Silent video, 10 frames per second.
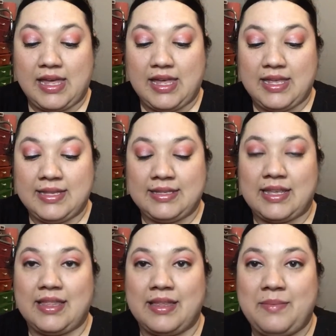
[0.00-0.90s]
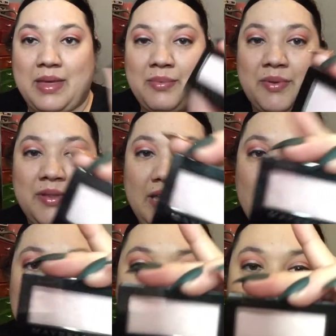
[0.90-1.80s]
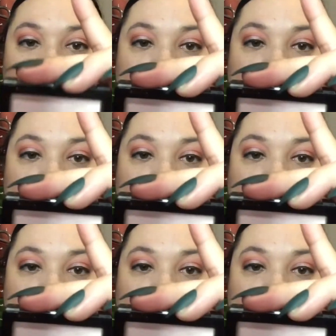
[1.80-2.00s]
is the Maybelline